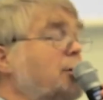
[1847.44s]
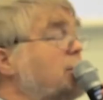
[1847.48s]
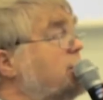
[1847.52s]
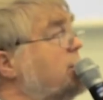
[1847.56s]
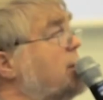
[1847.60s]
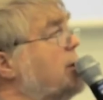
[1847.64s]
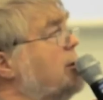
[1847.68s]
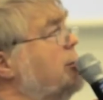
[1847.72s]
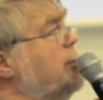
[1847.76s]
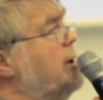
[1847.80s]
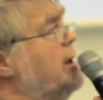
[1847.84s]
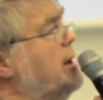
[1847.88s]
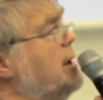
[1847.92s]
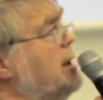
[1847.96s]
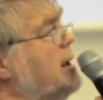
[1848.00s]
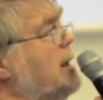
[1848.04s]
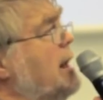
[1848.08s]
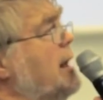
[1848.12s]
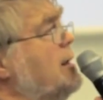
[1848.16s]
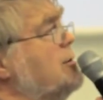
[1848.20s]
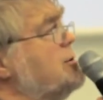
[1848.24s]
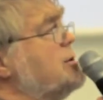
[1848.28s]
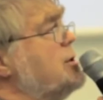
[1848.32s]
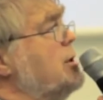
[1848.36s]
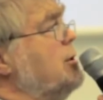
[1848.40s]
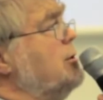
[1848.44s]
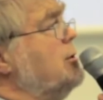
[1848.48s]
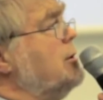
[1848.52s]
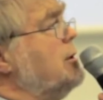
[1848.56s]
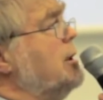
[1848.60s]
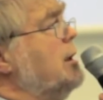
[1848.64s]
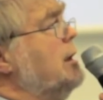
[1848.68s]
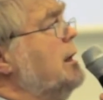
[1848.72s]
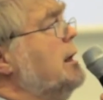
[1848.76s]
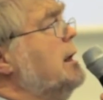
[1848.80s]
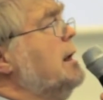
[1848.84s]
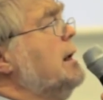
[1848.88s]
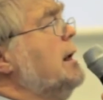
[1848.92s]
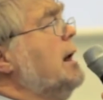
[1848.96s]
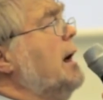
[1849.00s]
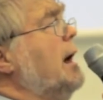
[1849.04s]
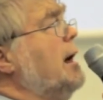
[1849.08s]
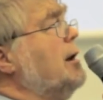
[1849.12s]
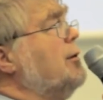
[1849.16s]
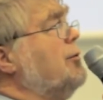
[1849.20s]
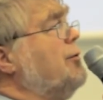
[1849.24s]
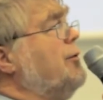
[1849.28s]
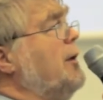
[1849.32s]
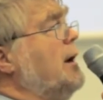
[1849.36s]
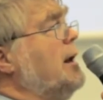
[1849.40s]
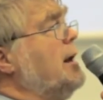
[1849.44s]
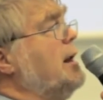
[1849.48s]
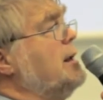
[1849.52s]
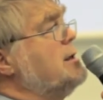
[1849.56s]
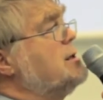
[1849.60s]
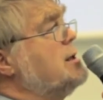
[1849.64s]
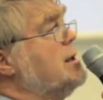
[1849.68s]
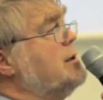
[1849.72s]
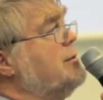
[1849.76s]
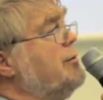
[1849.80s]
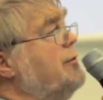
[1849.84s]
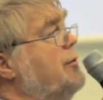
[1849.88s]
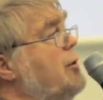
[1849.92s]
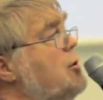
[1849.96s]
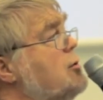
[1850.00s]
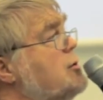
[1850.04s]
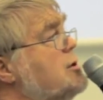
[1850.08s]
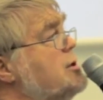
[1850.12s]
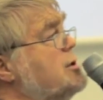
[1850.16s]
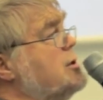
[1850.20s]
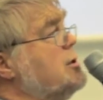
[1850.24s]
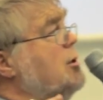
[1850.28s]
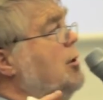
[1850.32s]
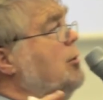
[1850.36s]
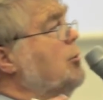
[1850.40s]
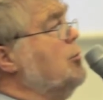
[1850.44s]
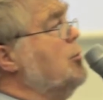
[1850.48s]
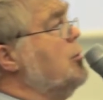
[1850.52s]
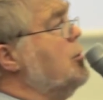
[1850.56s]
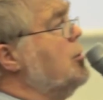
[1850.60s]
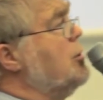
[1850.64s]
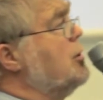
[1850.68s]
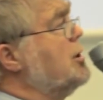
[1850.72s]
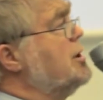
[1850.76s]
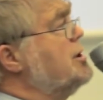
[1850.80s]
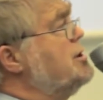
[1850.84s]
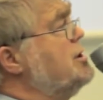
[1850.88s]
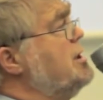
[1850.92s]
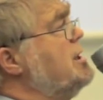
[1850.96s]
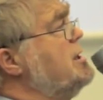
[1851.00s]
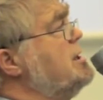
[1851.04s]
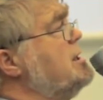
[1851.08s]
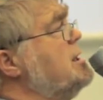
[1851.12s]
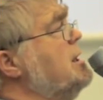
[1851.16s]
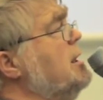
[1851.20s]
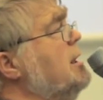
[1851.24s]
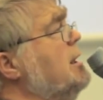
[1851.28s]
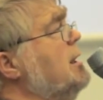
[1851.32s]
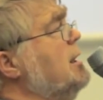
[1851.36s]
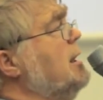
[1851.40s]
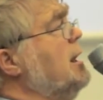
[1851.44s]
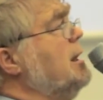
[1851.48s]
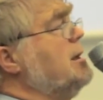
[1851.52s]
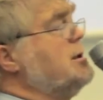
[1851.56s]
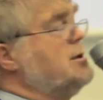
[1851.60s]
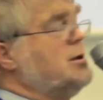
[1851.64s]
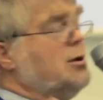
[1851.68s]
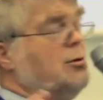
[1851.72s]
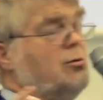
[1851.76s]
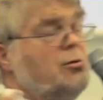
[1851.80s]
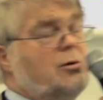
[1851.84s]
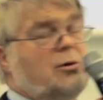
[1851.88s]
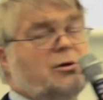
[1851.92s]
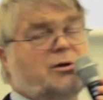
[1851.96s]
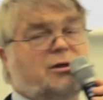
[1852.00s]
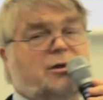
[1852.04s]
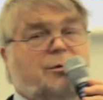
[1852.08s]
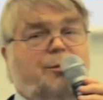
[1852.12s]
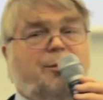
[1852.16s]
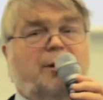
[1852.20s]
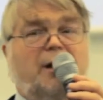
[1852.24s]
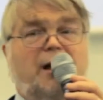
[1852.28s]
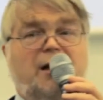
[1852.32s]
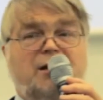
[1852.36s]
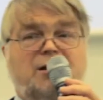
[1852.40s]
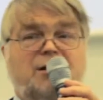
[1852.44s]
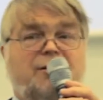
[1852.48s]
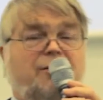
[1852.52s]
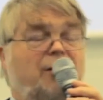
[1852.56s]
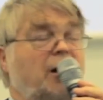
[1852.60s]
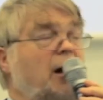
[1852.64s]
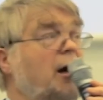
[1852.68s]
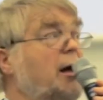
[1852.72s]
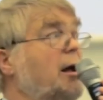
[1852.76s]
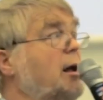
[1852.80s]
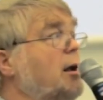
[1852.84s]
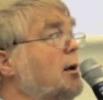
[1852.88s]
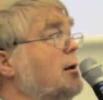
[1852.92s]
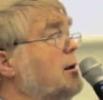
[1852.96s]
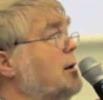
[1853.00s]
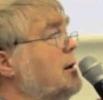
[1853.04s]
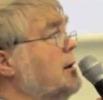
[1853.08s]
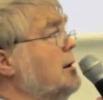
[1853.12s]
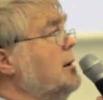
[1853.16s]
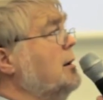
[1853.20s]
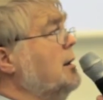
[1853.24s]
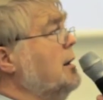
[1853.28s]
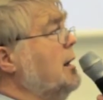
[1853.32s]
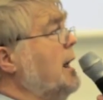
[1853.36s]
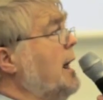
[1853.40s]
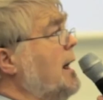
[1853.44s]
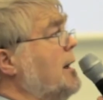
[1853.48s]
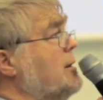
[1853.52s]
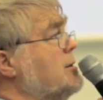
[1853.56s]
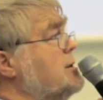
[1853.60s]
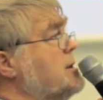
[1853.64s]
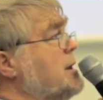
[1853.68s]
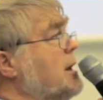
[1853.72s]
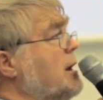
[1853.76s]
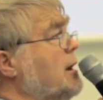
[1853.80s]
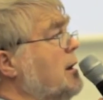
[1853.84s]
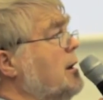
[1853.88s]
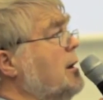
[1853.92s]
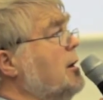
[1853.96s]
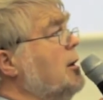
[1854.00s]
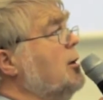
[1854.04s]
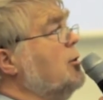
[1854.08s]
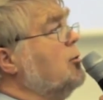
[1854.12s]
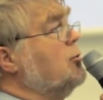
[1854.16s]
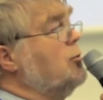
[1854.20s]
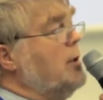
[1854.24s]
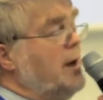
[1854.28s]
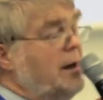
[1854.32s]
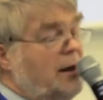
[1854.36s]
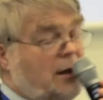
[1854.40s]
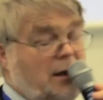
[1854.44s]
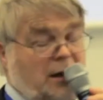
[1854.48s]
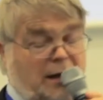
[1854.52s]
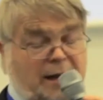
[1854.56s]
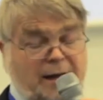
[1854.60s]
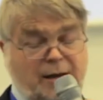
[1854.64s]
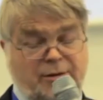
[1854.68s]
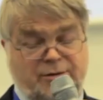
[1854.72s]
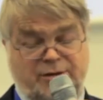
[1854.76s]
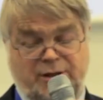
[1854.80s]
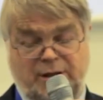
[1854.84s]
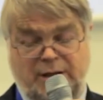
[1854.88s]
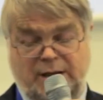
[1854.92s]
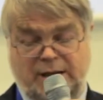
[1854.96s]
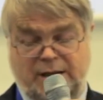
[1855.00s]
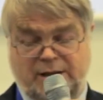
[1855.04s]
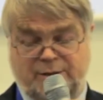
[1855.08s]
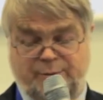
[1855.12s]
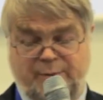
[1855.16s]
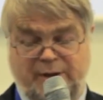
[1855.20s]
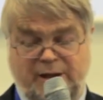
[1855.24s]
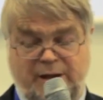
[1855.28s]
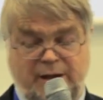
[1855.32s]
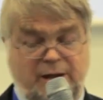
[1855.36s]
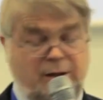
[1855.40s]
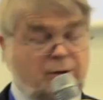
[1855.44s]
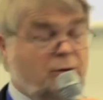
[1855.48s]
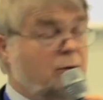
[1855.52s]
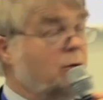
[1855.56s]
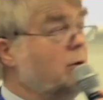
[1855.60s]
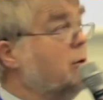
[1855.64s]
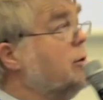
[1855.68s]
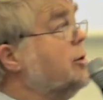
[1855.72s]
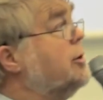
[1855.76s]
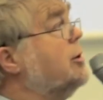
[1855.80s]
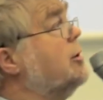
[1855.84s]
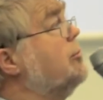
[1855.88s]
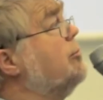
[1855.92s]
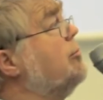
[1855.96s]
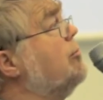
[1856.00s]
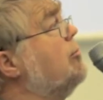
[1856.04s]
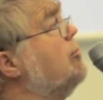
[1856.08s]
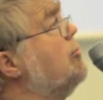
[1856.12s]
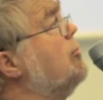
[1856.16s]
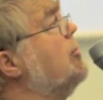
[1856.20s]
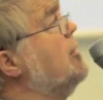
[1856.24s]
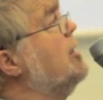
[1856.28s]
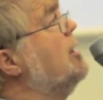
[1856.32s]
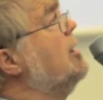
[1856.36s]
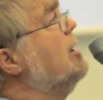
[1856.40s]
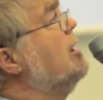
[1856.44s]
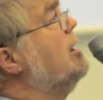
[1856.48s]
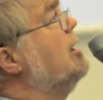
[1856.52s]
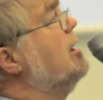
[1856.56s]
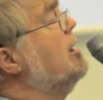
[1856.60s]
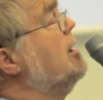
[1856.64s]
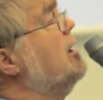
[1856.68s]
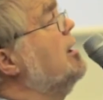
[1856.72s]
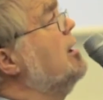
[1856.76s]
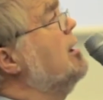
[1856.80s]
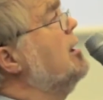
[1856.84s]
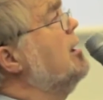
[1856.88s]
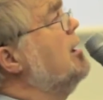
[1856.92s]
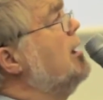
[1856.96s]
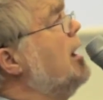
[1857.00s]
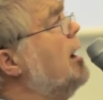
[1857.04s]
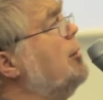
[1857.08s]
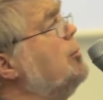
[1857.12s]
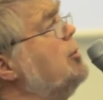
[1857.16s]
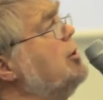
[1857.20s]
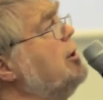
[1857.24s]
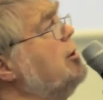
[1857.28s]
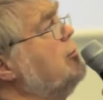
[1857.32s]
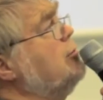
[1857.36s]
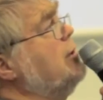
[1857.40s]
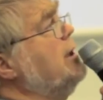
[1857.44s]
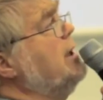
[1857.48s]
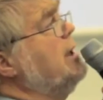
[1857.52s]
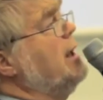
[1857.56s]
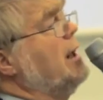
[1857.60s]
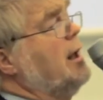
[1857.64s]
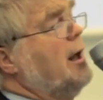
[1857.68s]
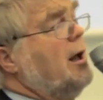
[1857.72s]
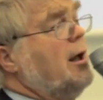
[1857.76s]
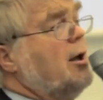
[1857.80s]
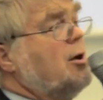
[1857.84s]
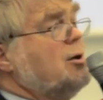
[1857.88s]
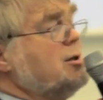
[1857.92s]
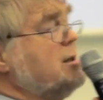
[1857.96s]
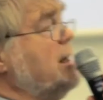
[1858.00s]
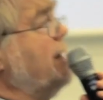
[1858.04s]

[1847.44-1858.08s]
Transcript: to the median household, and finance has focused on mortgages and towards supplies of high-end housing. Rental housing has been ignored. I'm only reading it because I